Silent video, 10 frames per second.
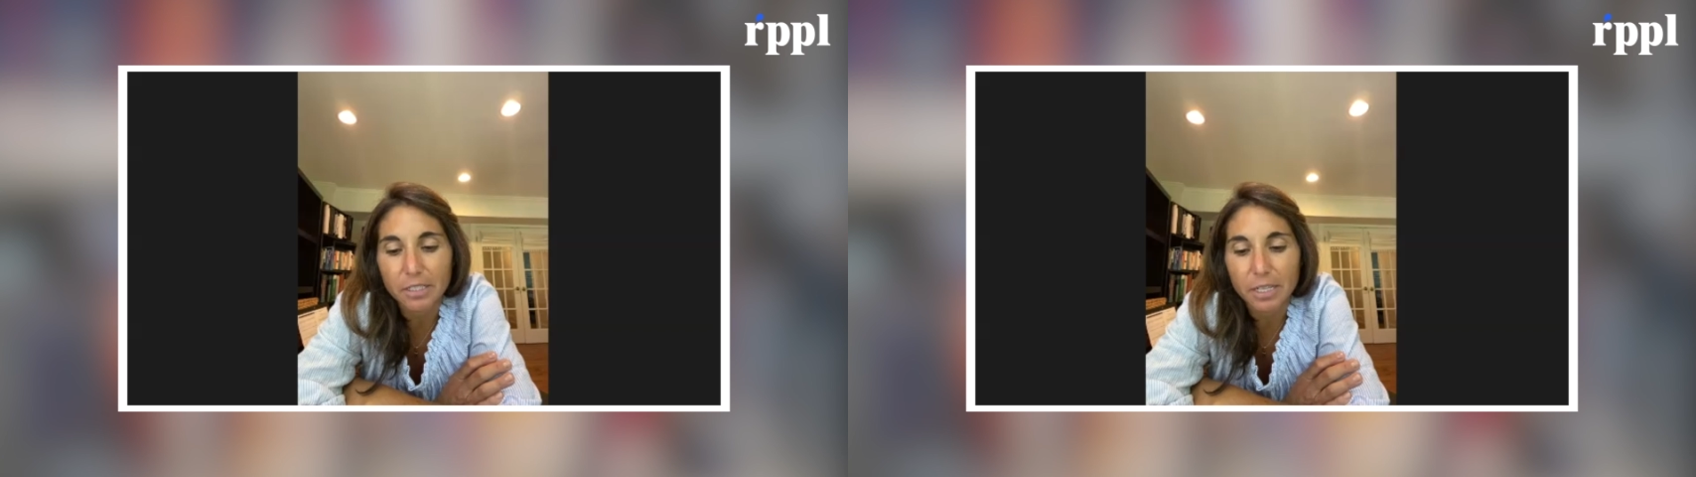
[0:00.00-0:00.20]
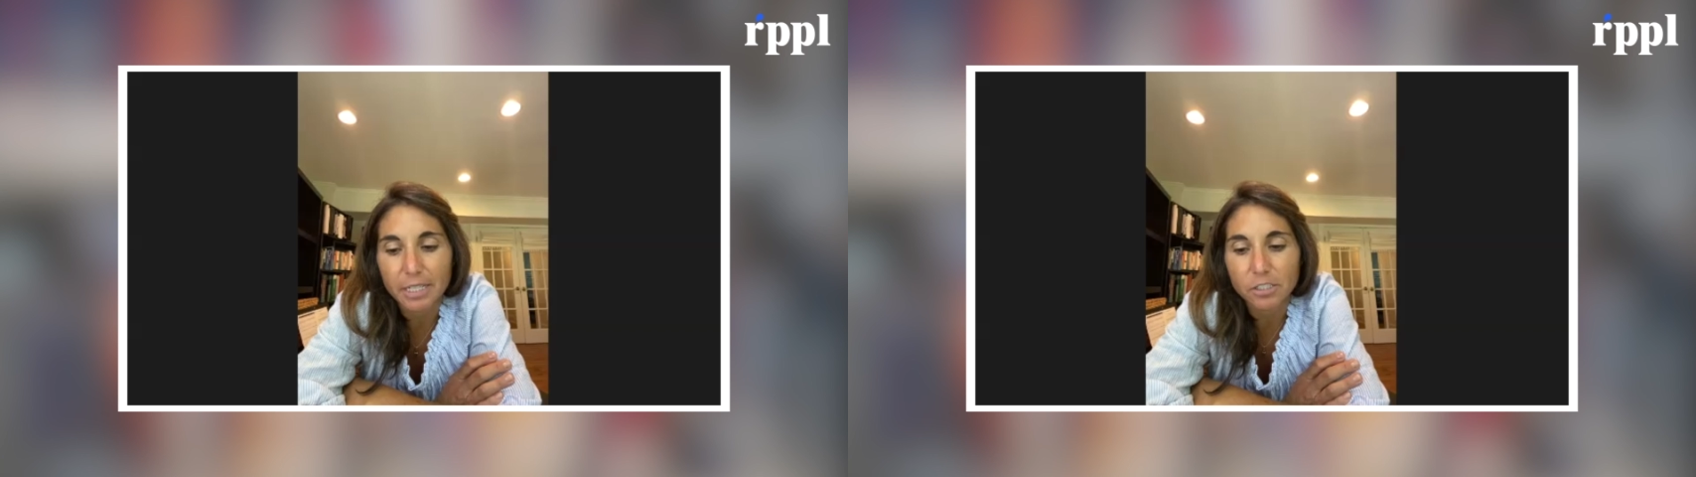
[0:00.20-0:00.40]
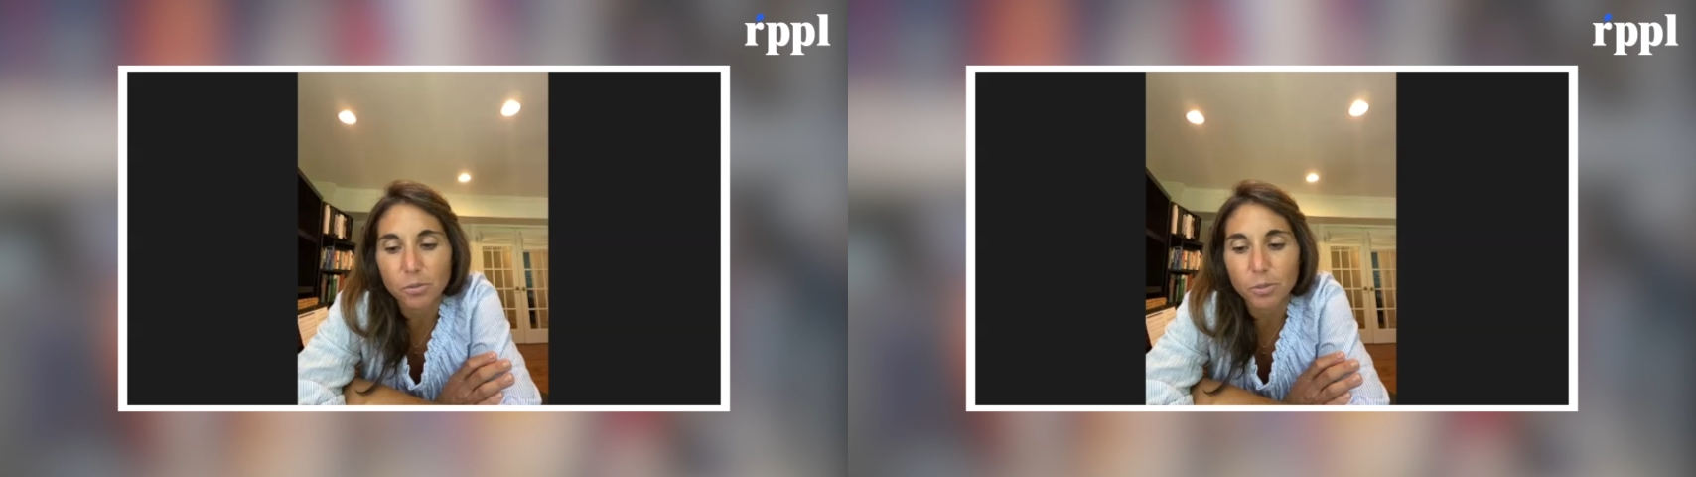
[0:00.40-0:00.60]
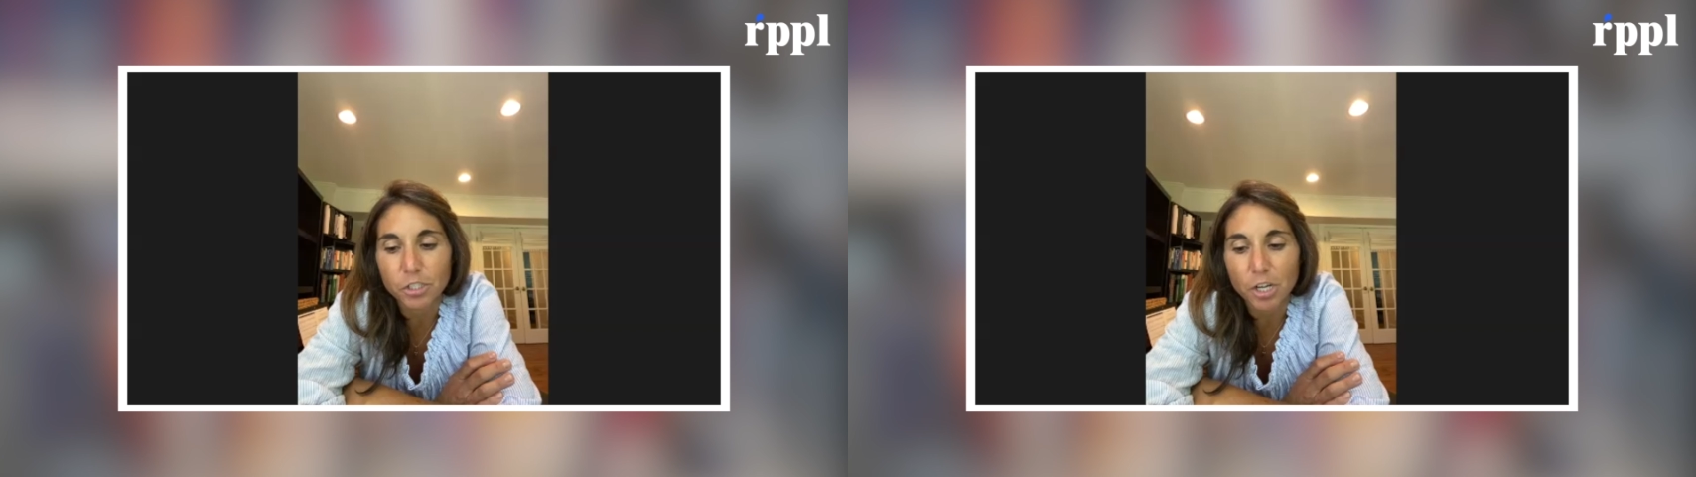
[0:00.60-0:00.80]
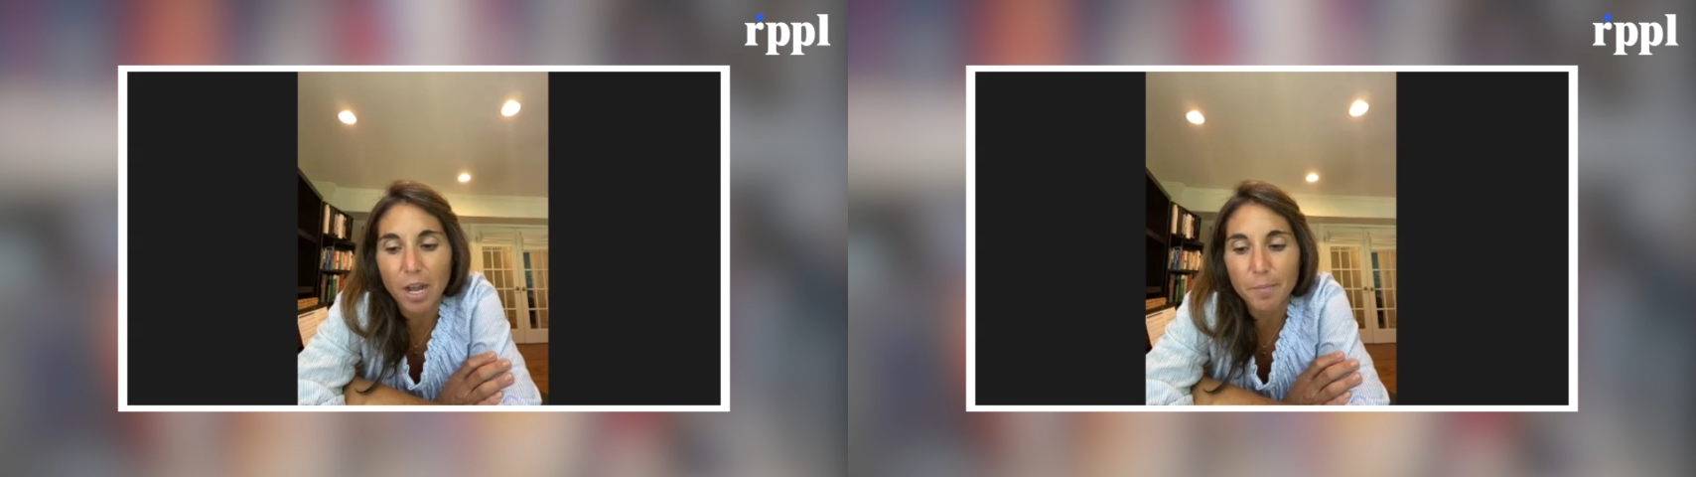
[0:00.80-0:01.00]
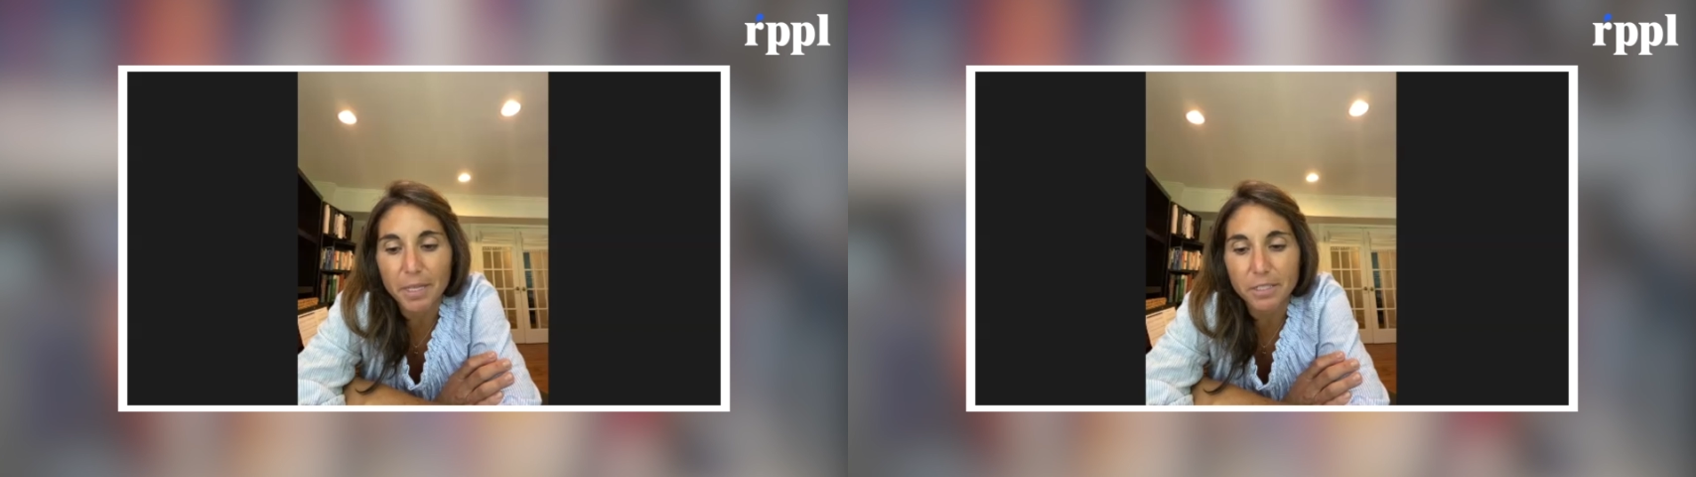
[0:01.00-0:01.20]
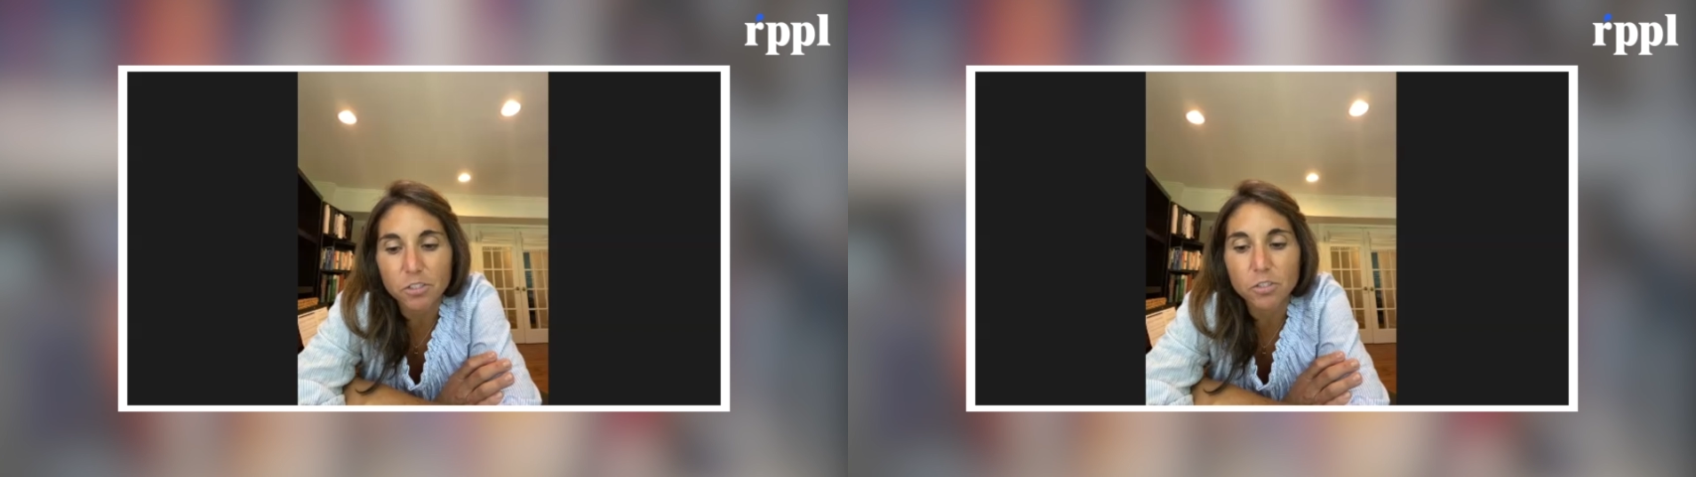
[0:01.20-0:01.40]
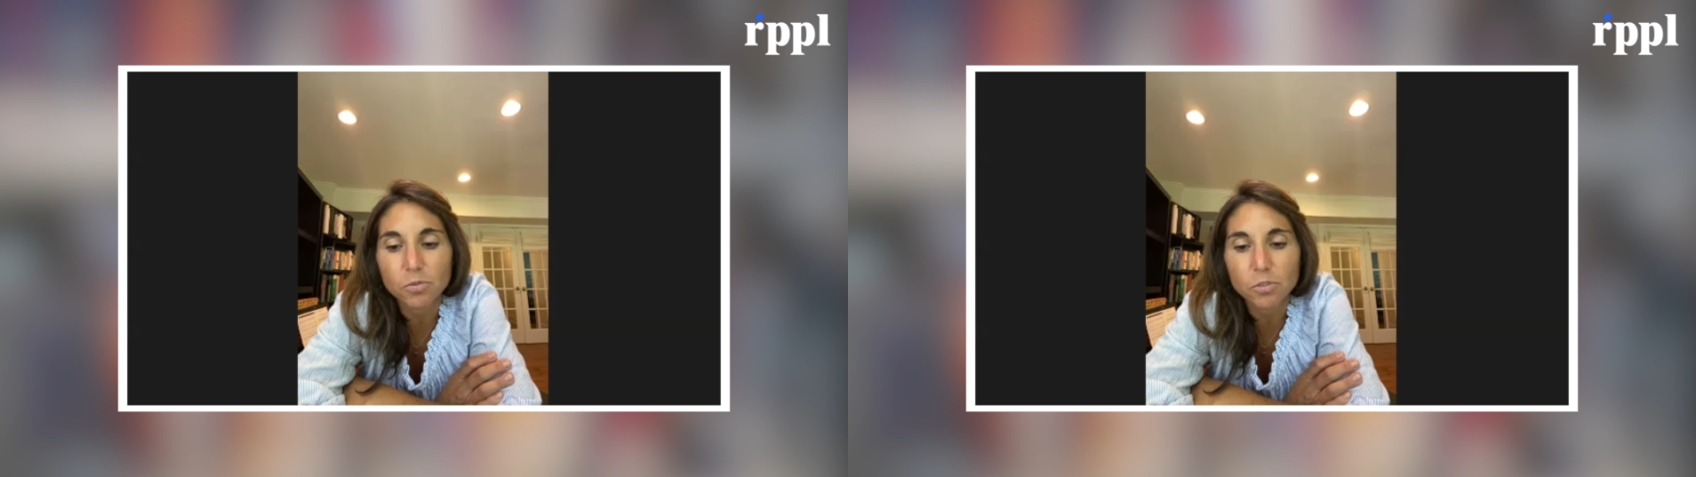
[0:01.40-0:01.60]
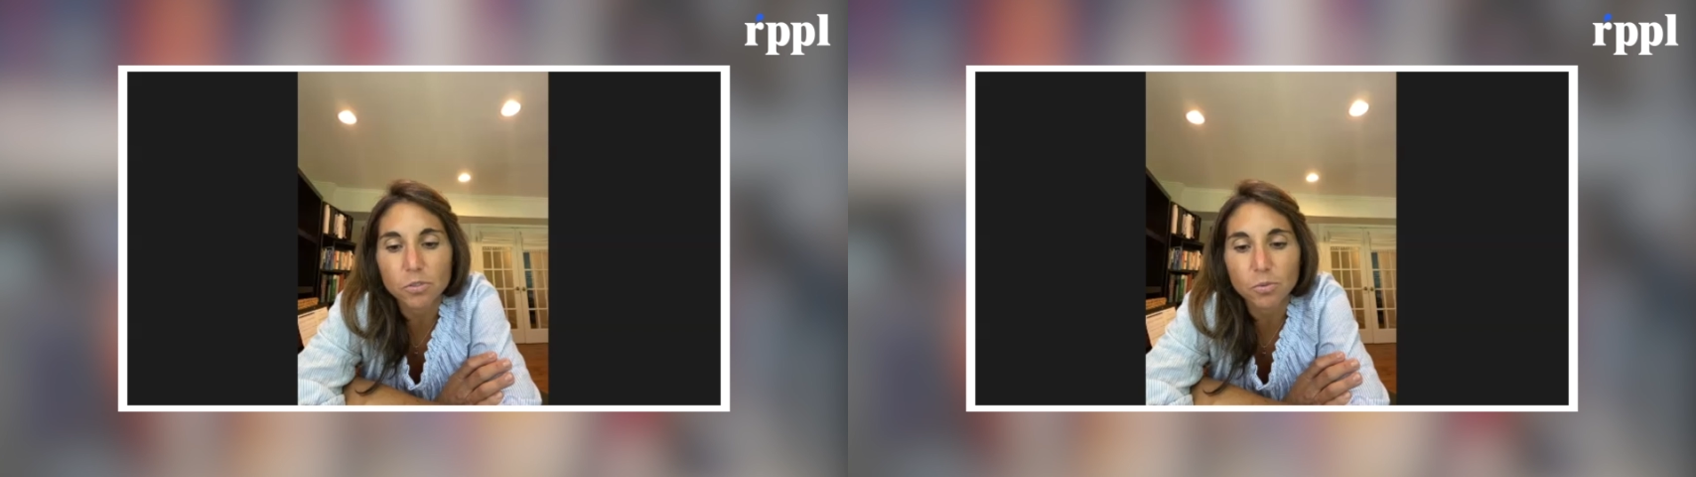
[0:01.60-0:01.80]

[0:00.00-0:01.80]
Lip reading: into a job that suits